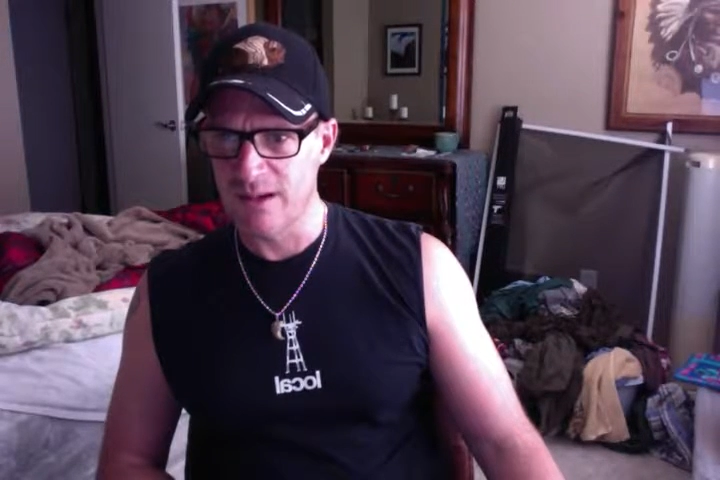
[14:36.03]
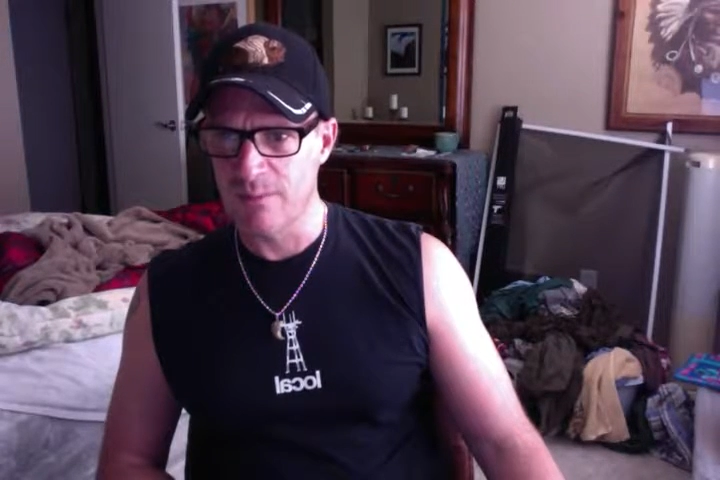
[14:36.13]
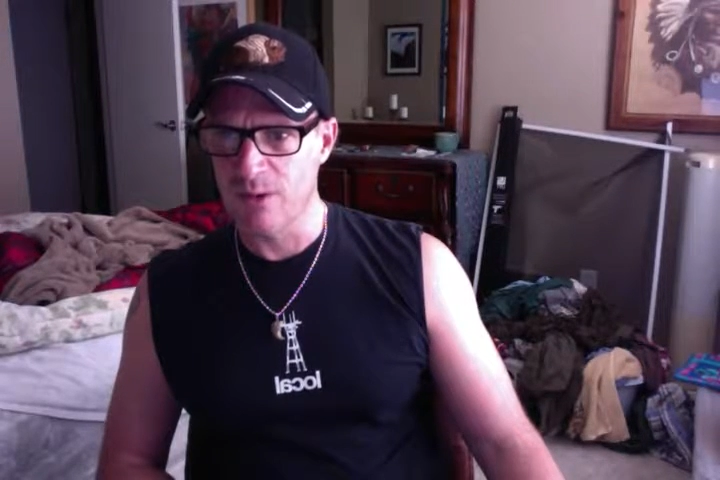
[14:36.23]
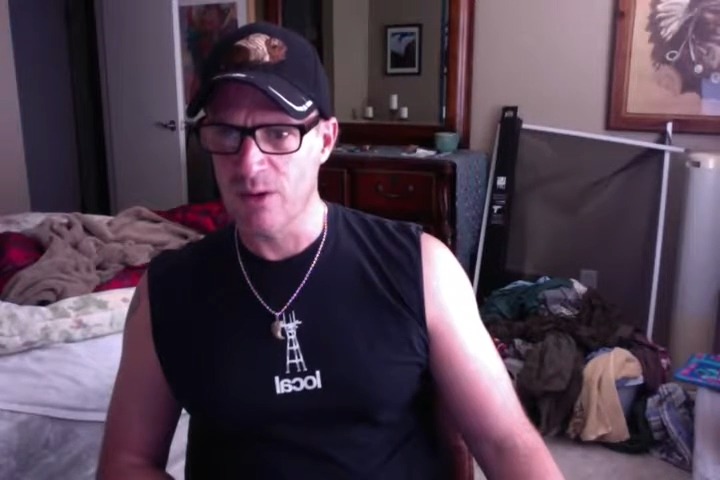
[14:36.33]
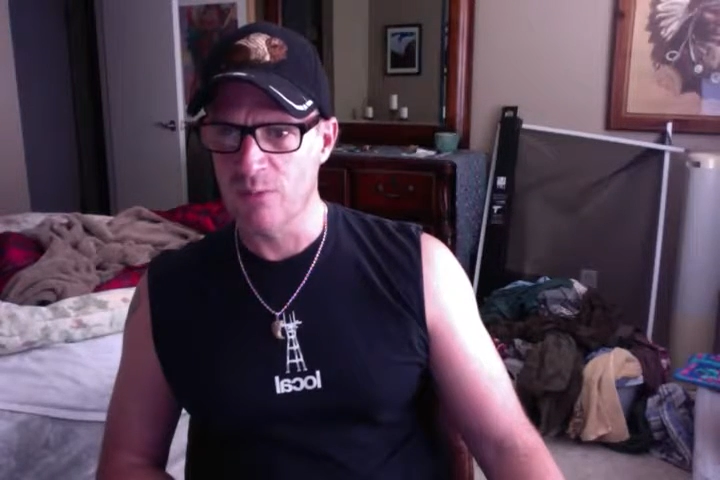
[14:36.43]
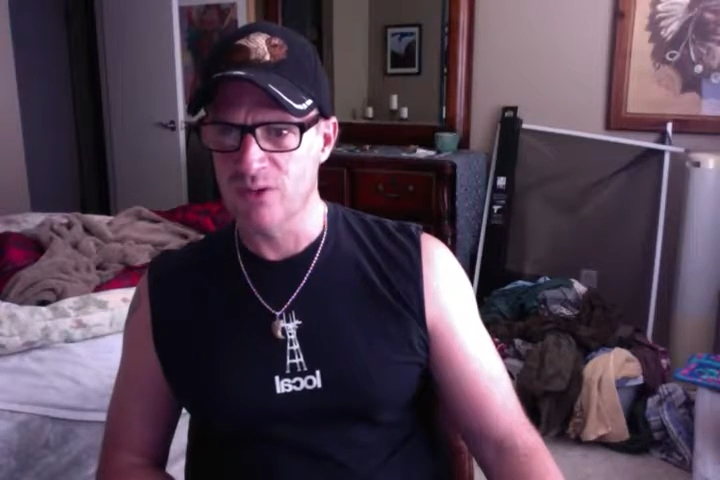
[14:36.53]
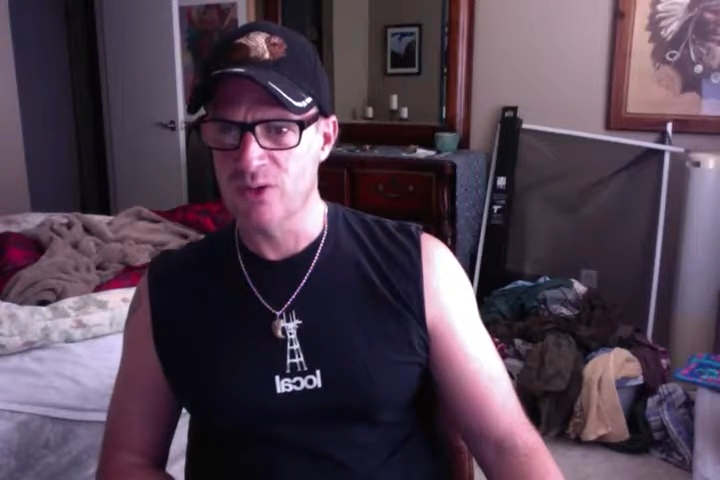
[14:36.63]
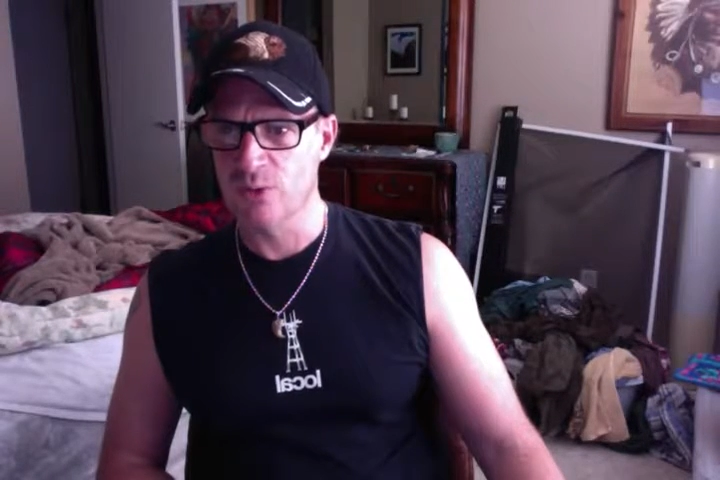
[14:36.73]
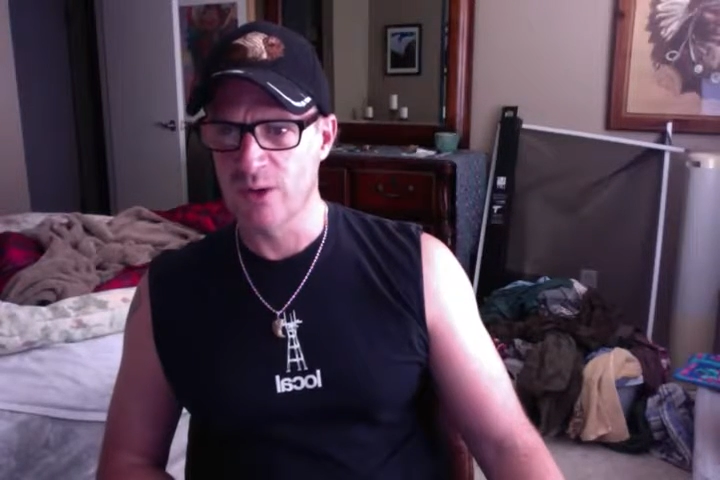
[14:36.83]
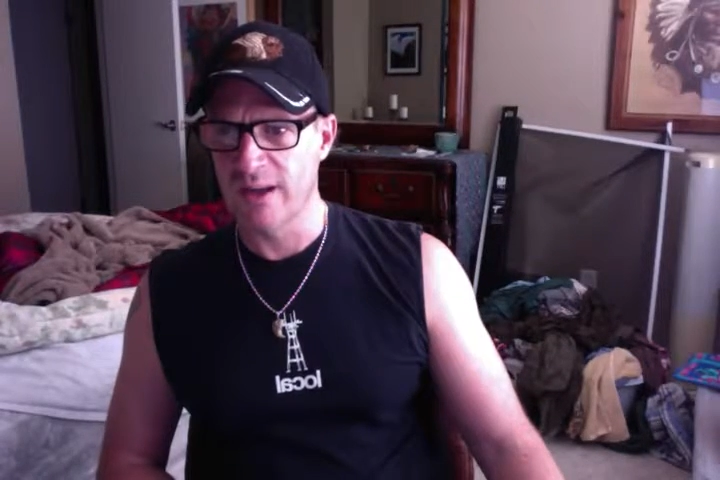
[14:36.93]
number with
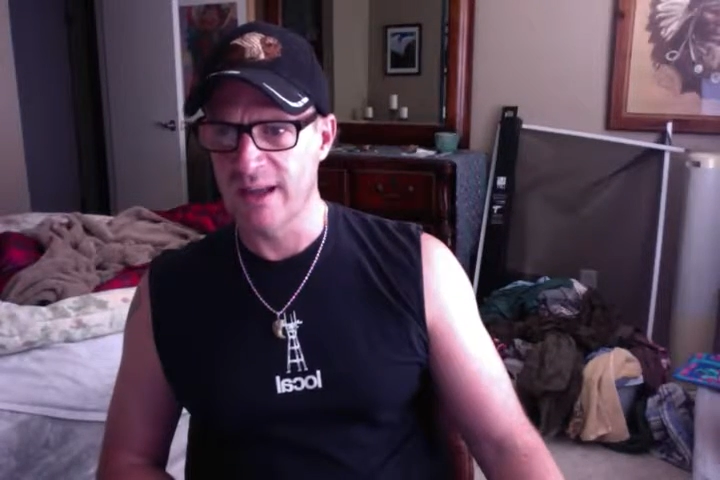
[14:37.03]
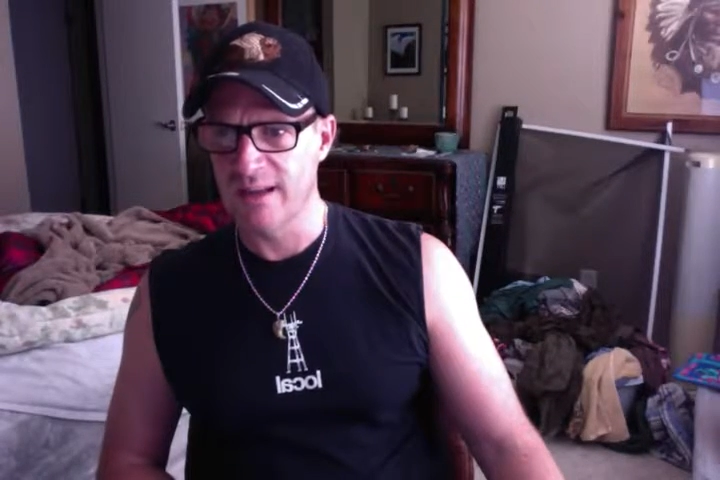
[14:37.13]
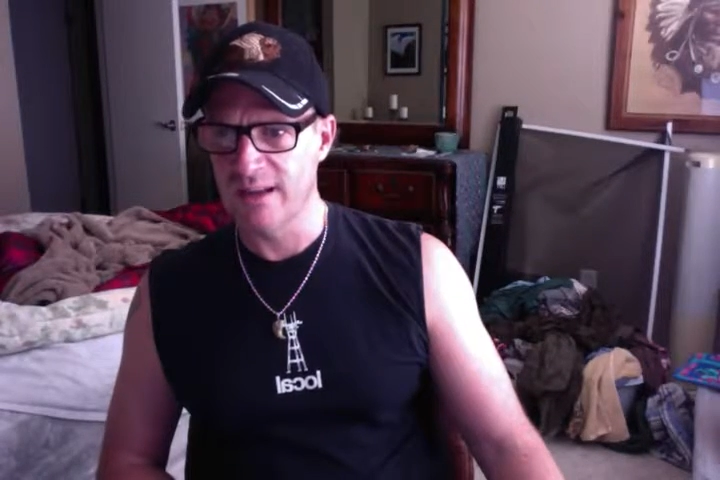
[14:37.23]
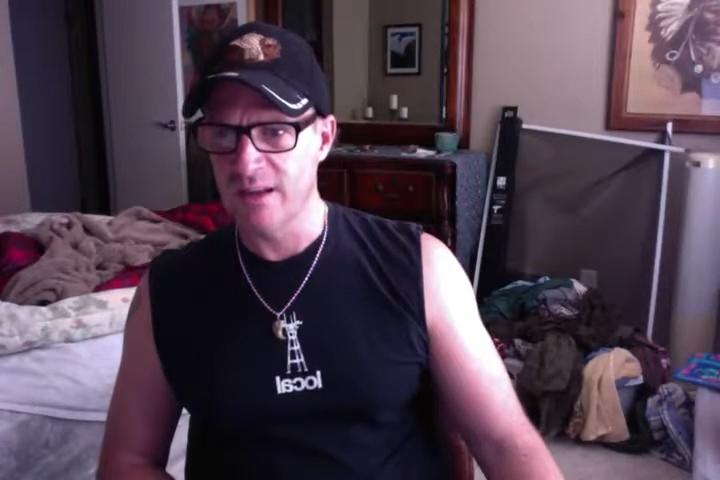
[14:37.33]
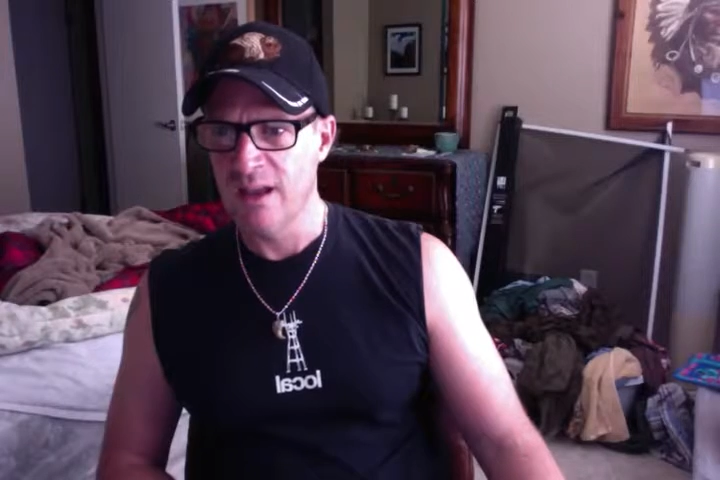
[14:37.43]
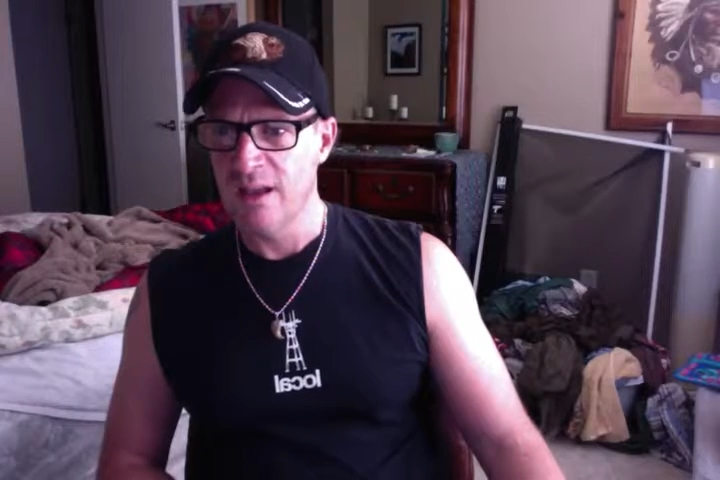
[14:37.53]
short heading.